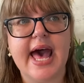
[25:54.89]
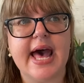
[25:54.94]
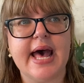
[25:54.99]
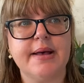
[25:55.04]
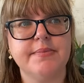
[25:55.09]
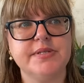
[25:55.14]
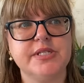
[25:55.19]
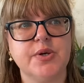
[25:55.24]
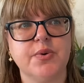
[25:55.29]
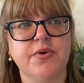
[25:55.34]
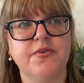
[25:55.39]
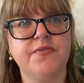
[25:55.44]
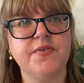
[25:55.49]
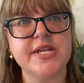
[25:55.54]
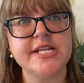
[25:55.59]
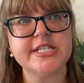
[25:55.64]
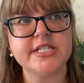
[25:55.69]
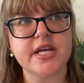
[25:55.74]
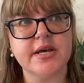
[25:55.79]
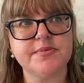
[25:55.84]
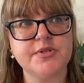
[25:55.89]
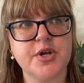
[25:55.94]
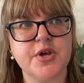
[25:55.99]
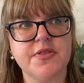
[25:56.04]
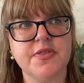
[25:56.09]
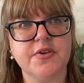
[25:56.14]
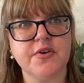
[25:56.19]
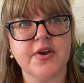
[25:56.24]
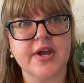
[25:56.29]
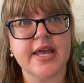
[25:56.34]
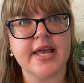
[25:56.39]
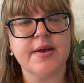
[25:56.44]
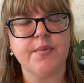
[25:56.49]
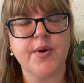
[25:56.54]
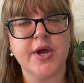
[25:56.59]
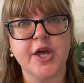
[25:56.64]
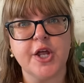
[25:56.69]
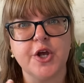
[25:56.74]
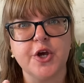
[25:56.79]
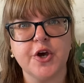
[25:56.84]
So we finished up term 3.
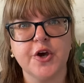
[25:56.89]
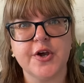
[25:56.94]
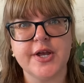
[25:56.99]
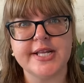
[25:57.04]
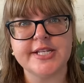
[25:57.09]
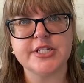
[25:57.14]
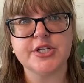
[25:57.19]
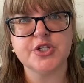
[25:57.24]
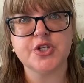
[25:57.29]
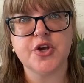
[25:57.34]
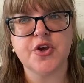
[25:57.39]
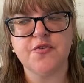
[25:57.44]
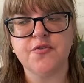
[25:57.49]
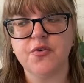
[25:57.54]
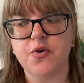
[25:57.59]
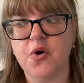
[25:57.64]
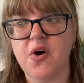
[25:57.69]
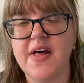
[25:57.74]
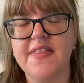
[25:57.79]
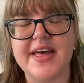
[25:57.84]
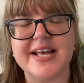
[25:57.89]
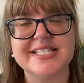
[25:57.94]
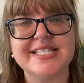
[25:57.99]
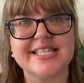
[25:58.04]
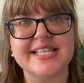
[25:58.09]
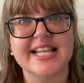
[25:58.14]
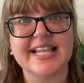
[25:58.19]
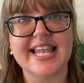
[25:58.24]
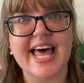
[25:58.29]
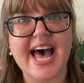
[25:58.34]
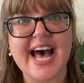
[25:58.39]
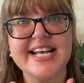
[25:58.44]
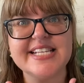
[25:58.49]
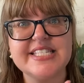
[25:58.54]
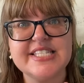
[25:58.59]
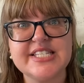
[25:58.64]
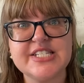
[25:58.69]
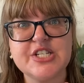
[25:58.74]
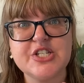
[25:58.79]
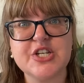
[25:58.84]
We're going to go into term 4, and that's the
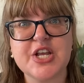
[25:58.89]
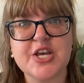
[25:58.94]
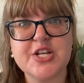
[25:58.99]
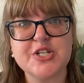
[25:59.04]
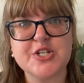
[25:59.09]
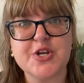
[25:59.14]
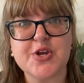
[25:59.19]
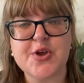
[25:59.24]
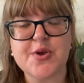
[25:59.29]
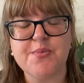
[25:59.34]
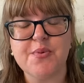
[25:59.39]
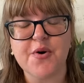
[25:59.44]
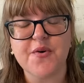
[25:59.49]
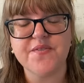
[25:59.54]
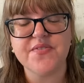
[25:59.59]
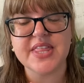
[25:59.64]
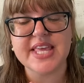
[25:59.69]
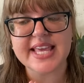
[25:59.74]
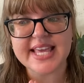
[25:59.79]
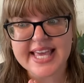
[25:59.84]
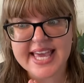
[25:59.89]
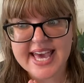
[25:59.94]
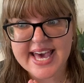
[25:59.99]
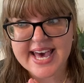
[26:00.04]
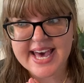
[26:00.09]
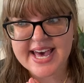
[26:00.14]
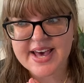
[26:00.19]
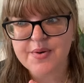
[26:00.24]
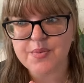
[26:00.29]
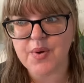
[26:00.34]
last term of the year.